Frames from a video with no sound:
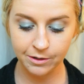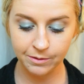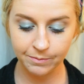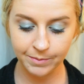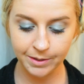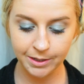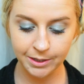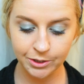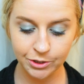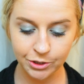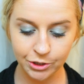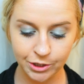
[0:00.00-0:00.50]
on
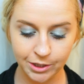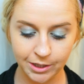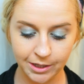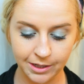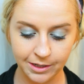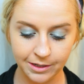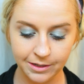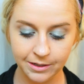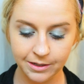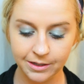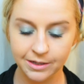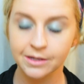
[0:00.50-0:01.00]
my
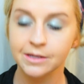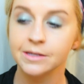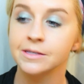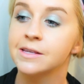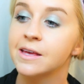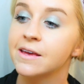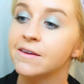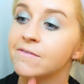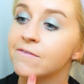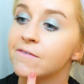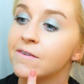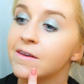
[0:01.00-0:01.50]
chin because
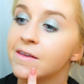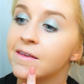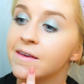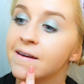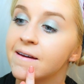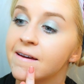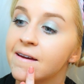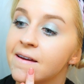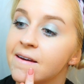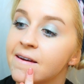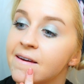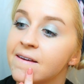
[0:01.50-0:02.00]
I feel
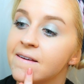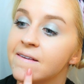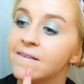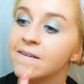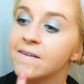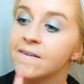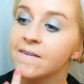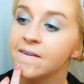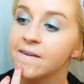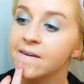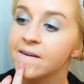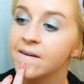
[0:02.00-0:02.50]
like it needs a
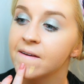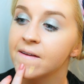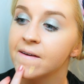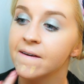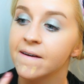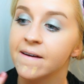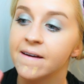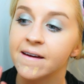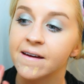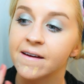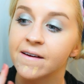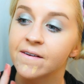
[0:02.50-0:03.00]

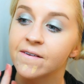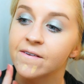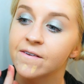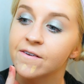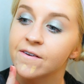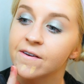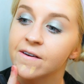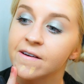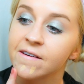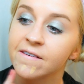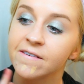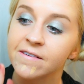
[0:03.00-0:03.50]
little
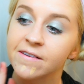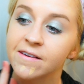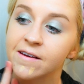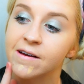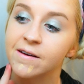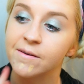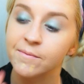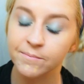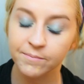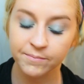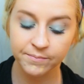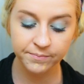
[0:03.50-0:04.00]
extra
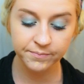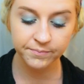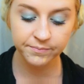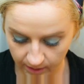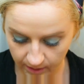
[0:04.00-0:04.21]
something.